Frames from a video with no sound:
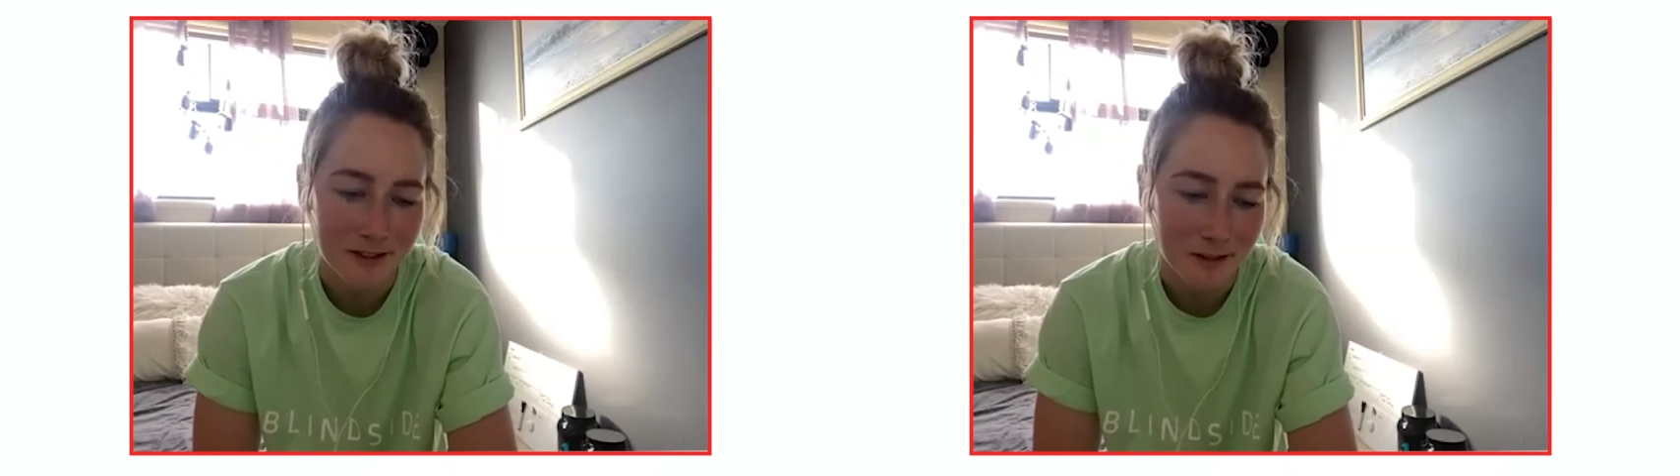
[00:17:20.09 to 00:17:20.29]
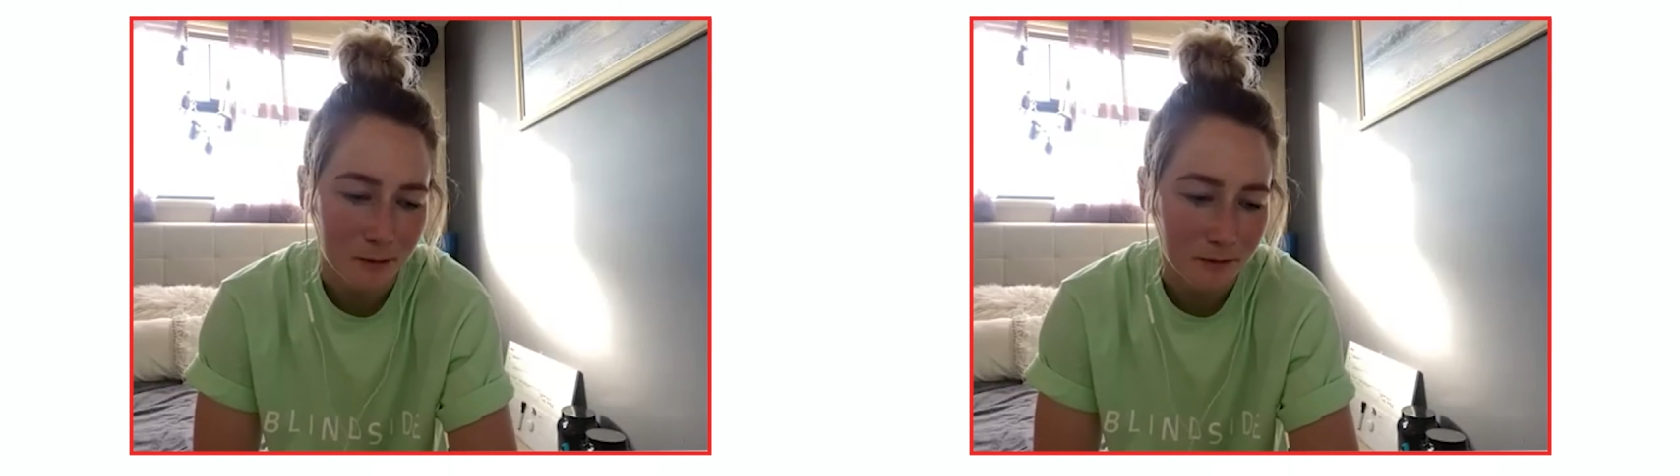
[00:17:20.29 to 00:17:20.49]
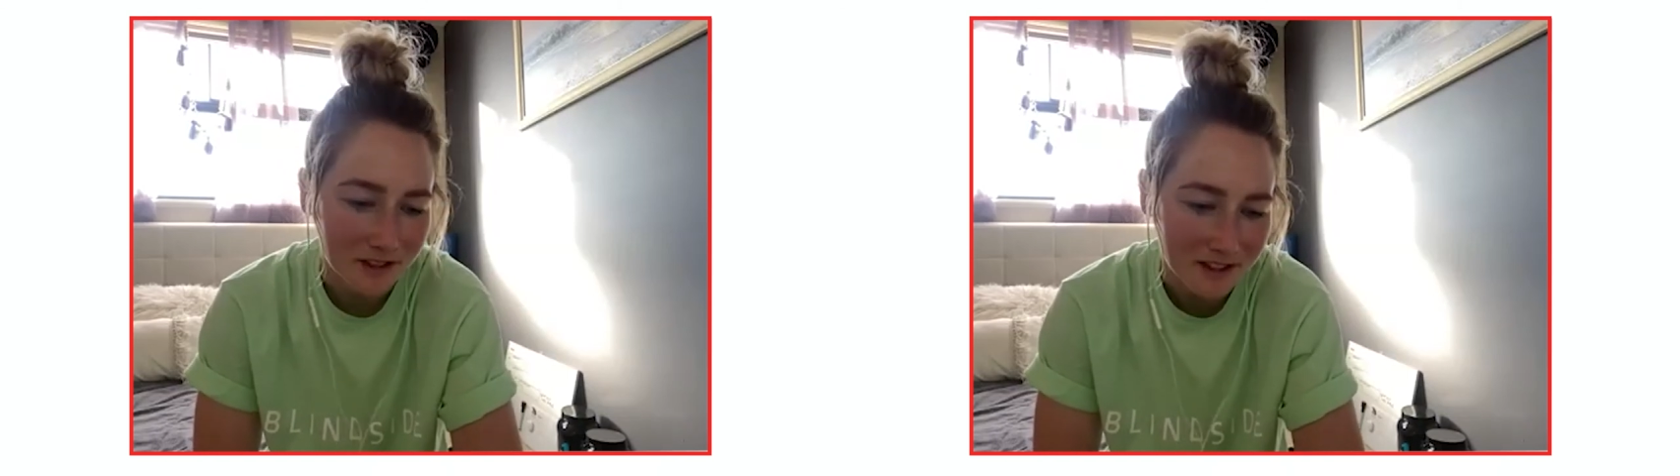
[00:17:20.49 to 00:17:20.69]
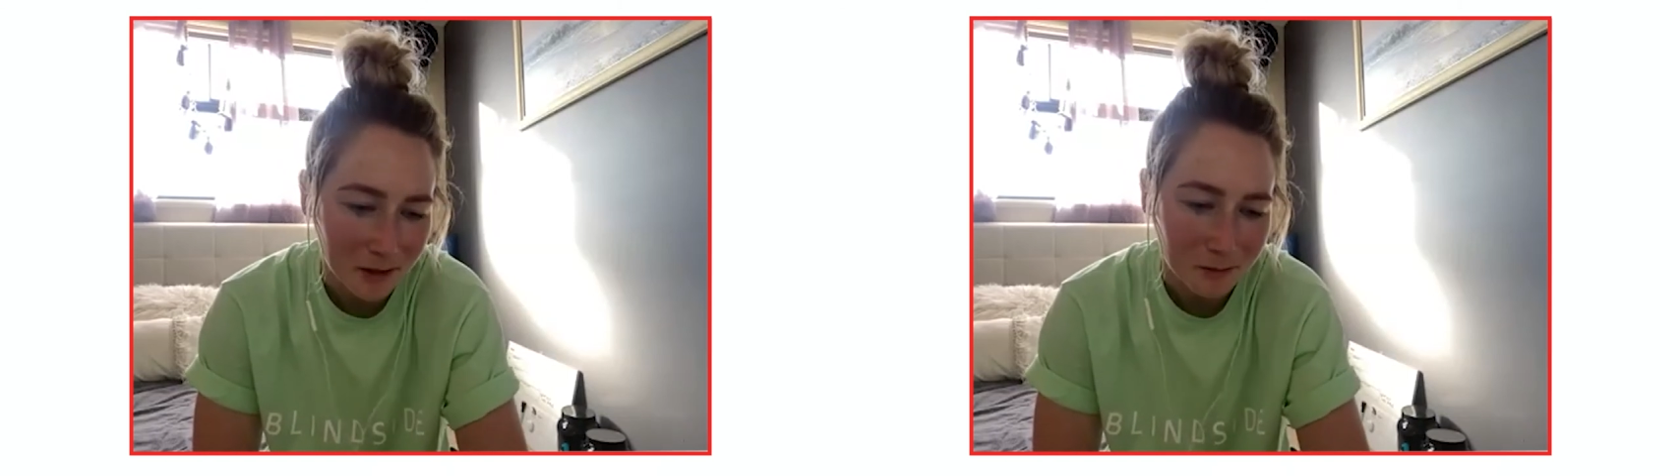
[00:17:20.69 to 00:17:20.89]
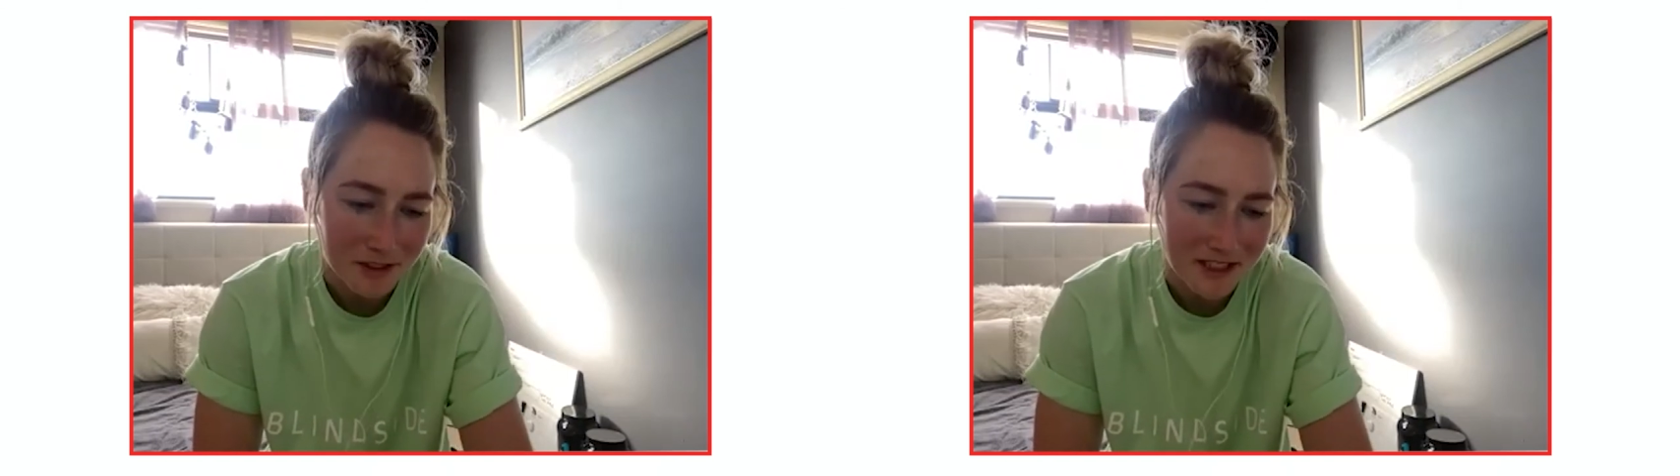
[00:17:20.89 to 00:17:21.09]
and hopefully the
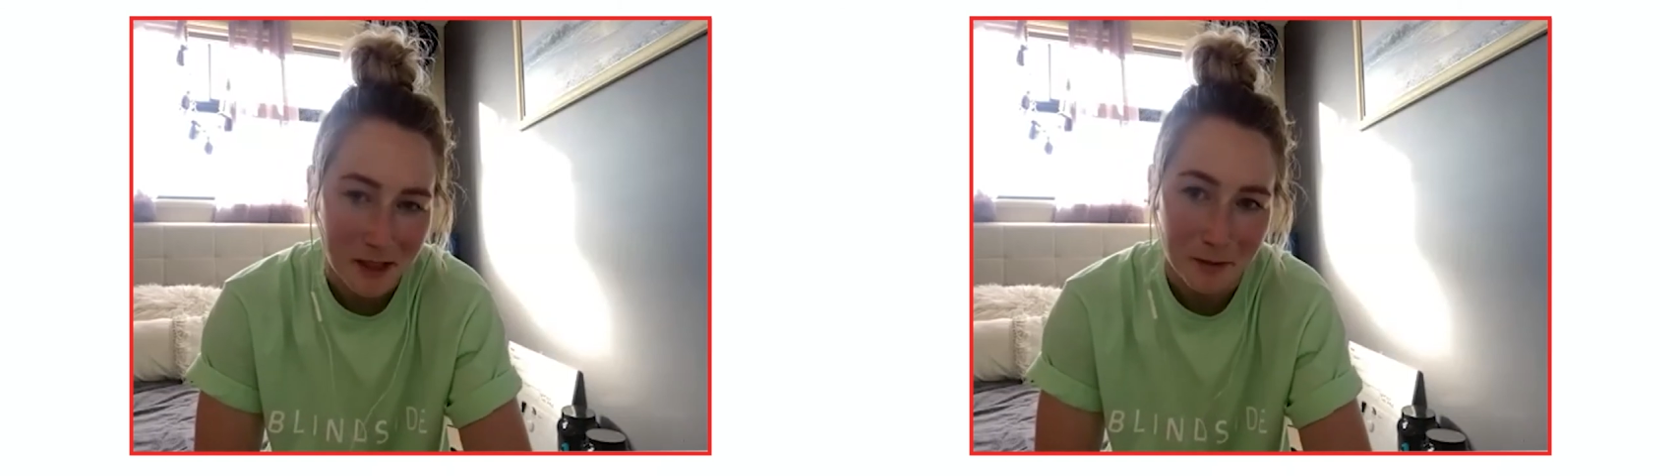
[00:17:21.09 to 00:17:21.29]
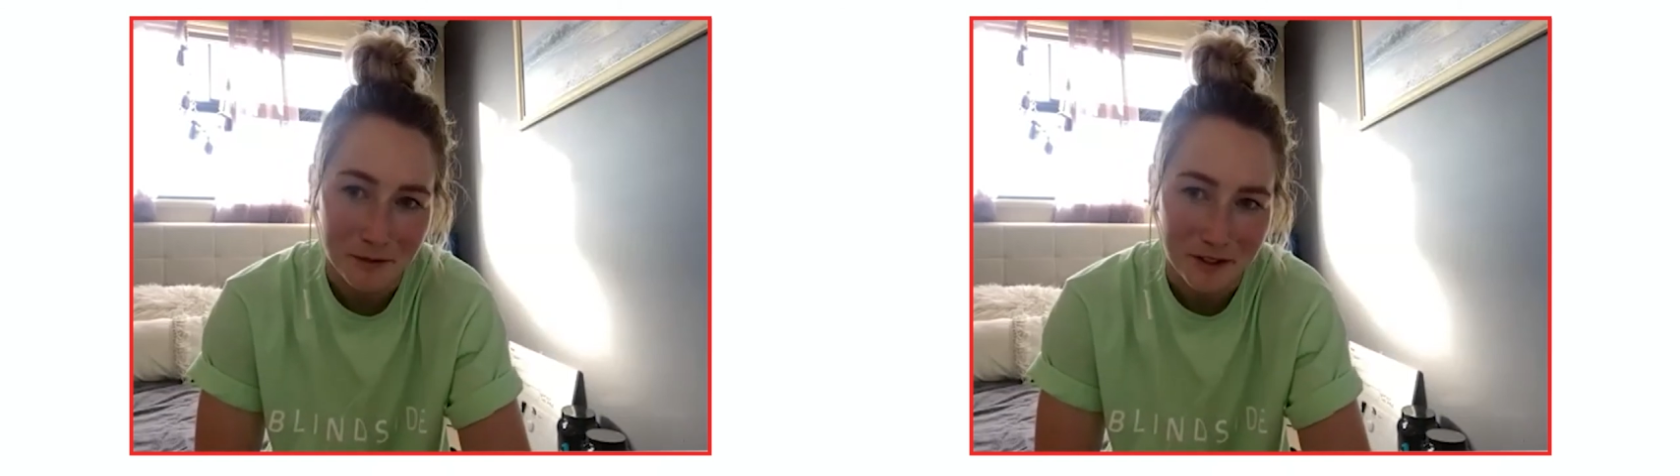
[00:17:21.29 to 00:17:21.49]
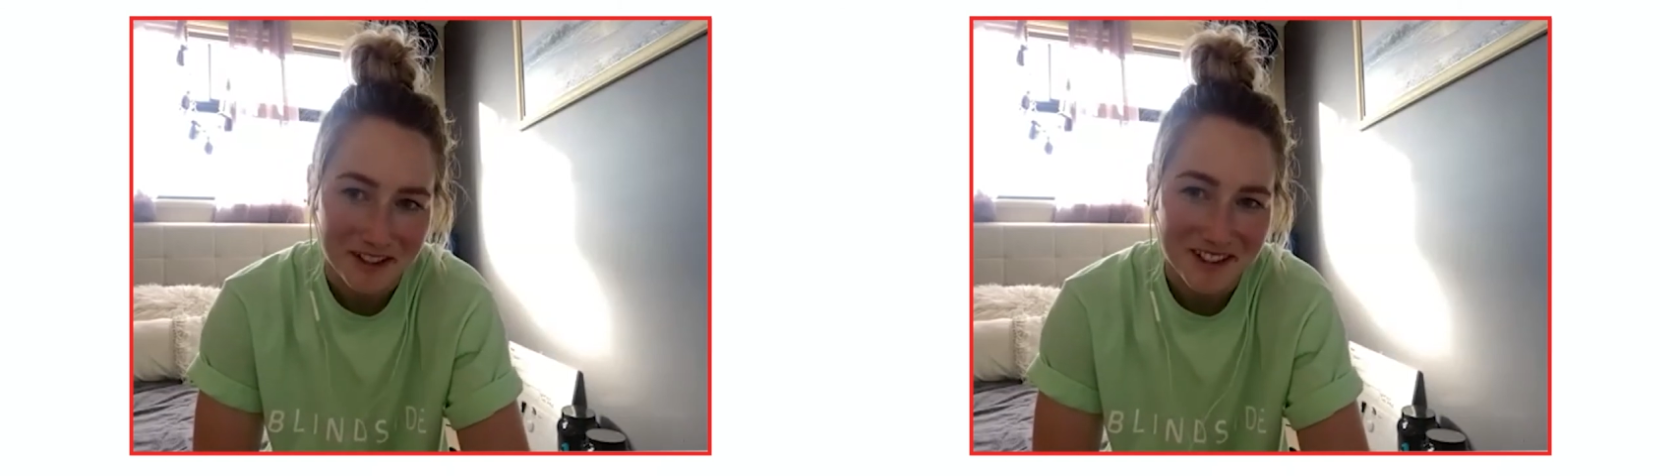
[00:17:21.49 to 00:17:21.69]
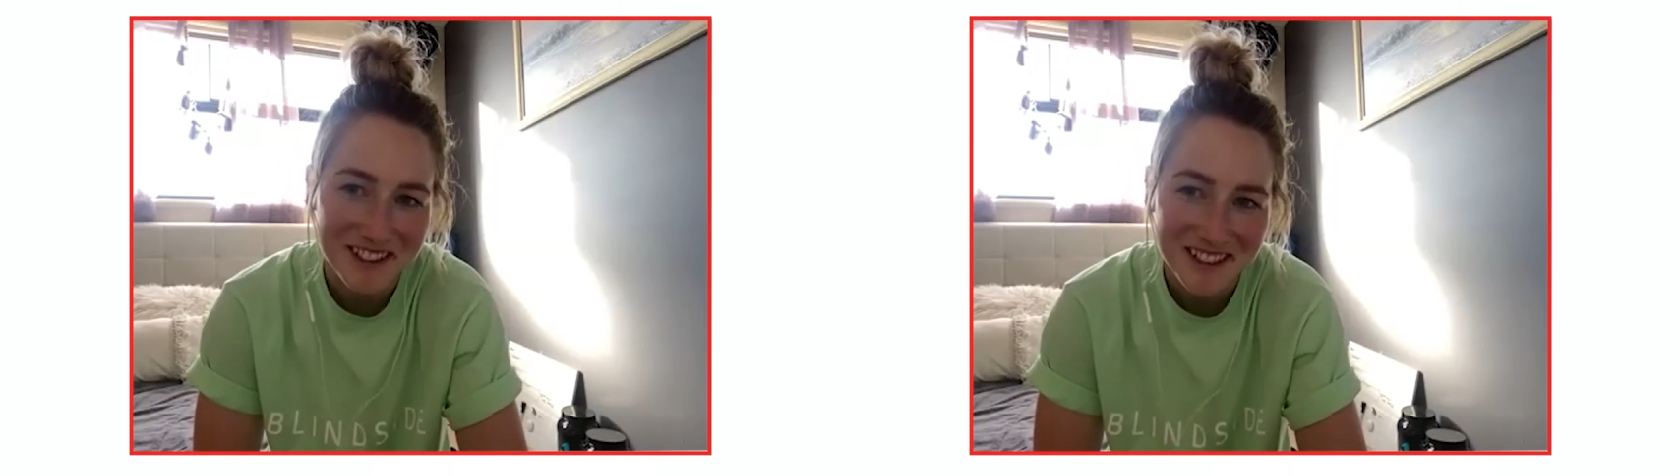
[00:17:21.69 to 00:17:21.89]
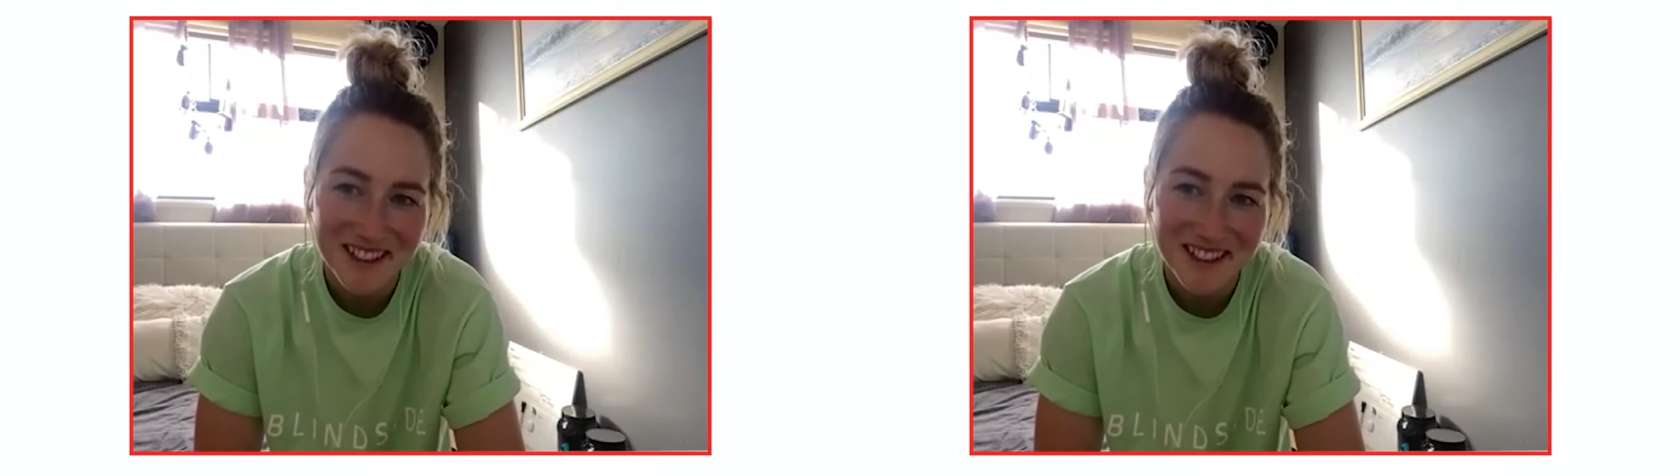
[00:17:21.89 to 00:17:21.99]
numbers add up for us.